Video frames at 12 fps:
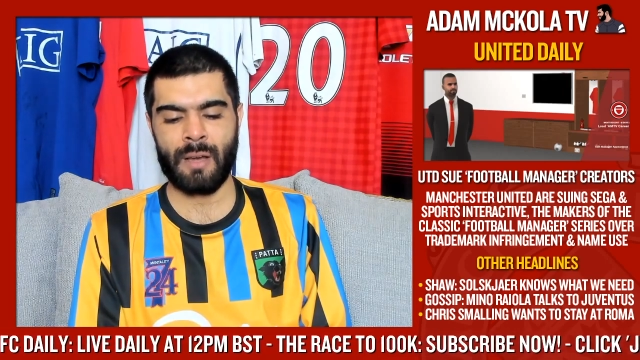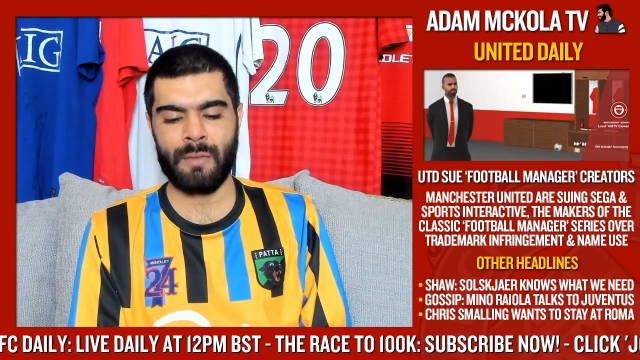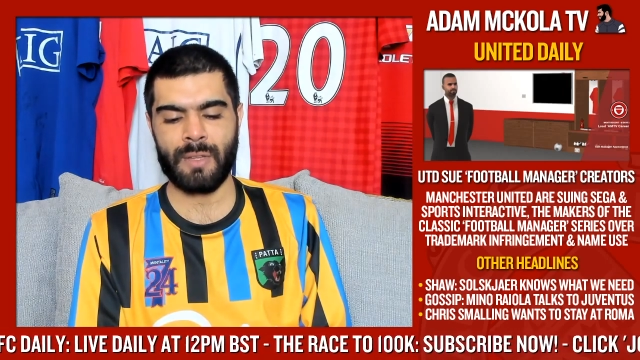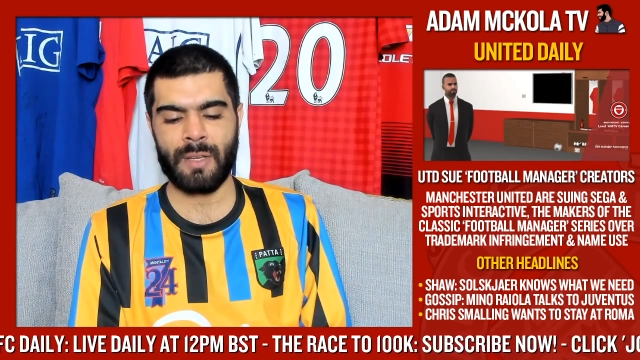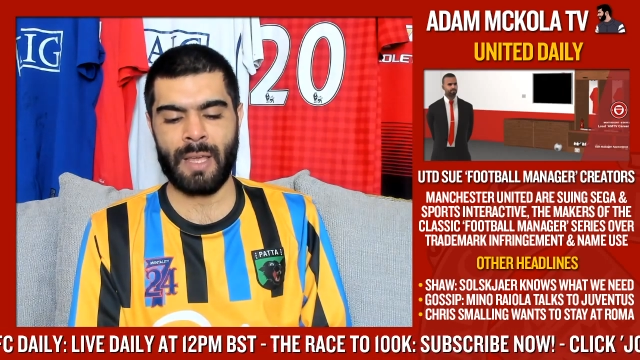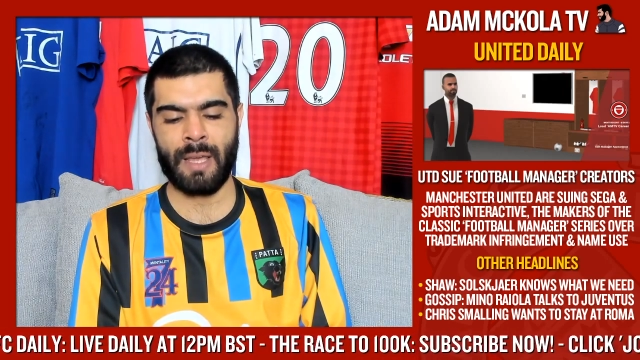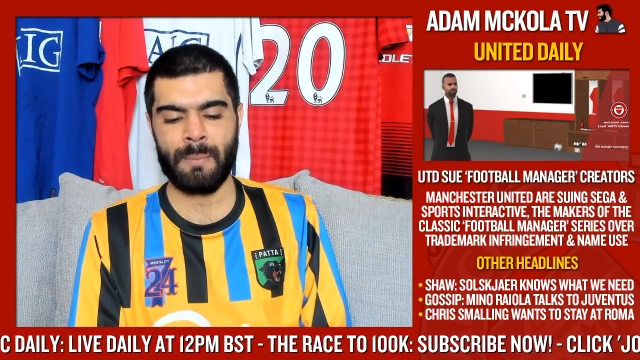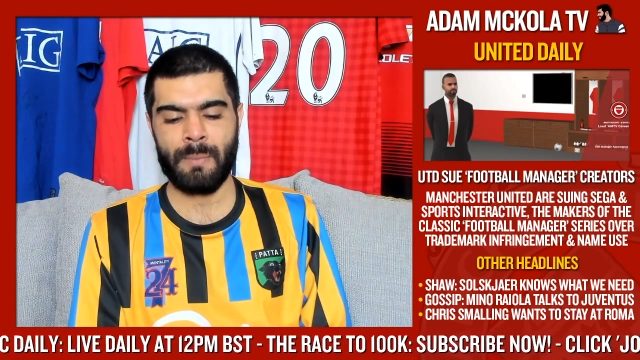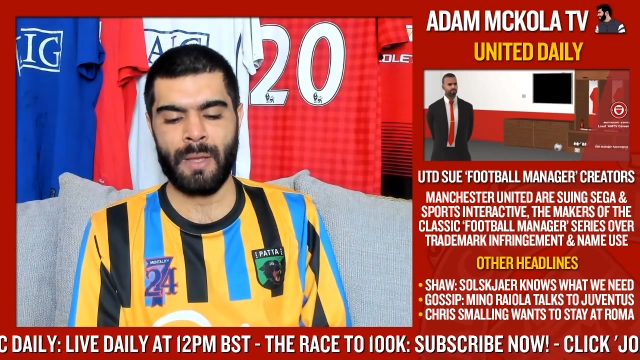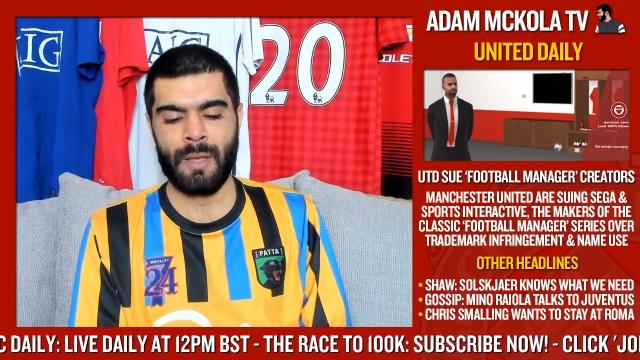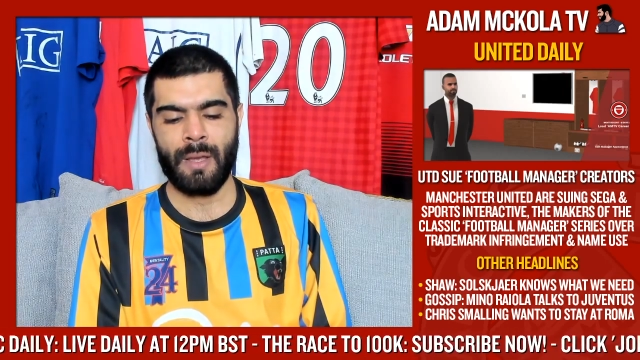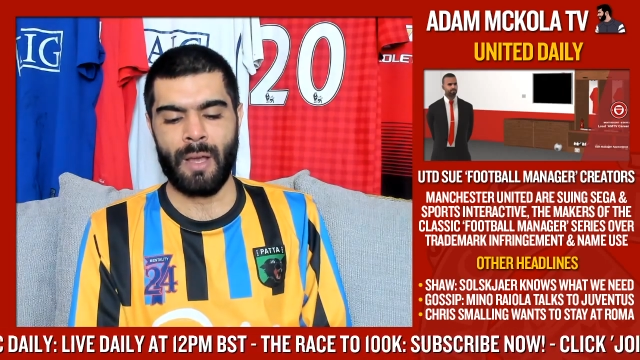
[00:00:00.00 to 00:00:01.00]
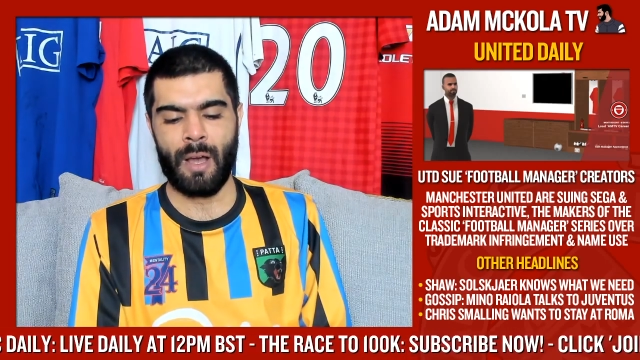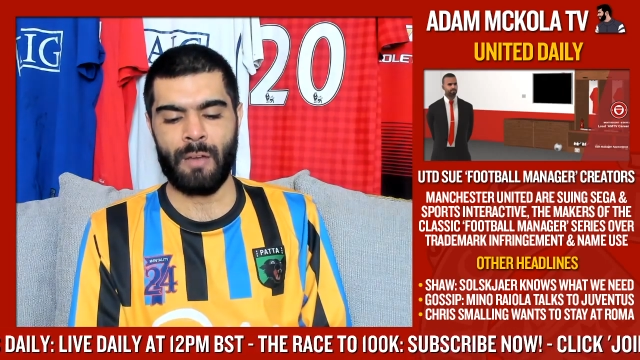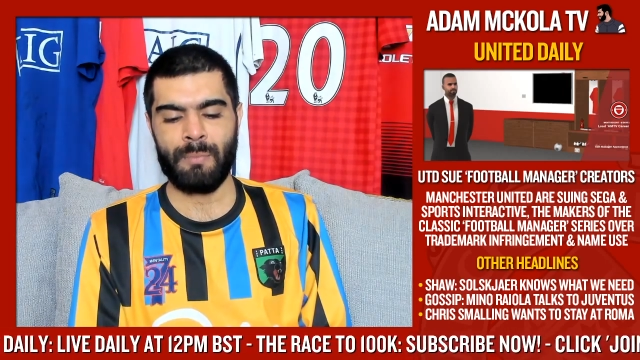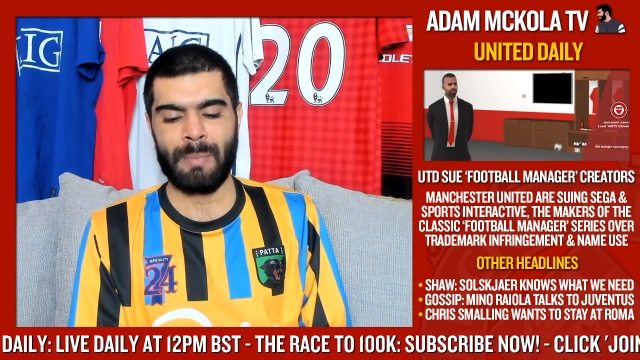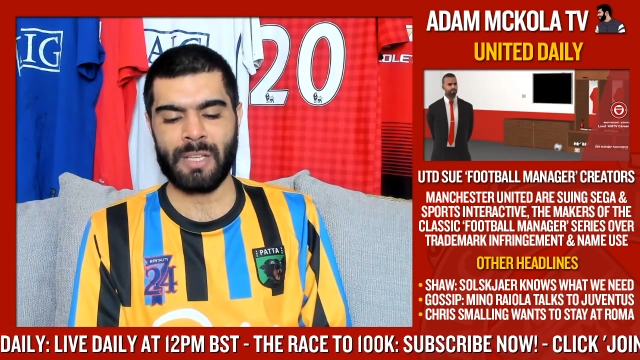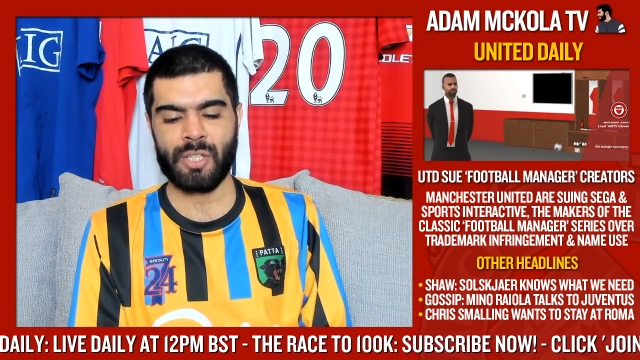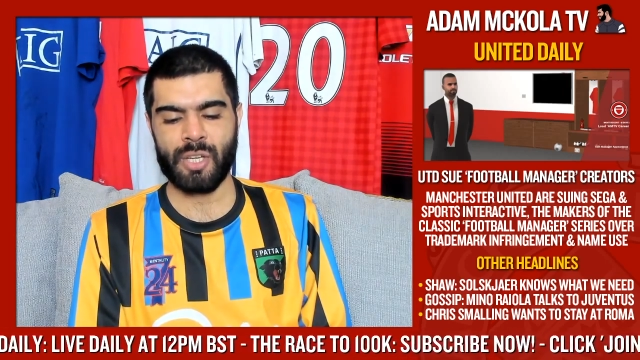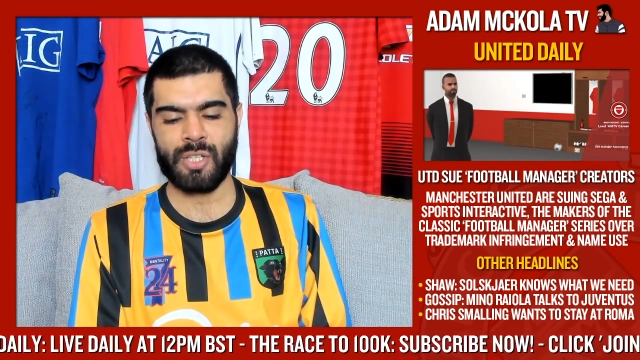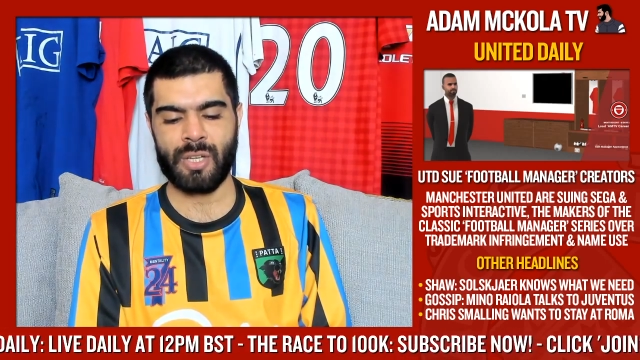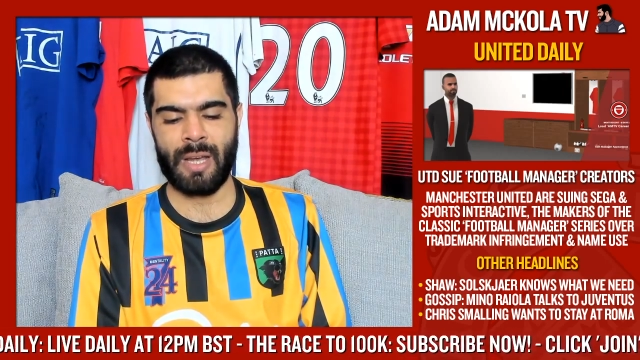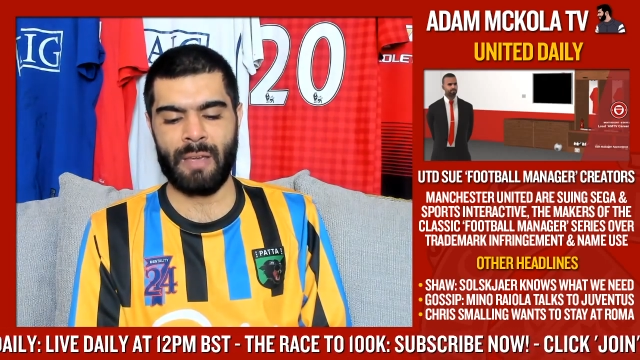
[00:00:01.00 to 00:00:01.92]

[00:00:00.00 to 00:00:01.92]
of the name of Manchester United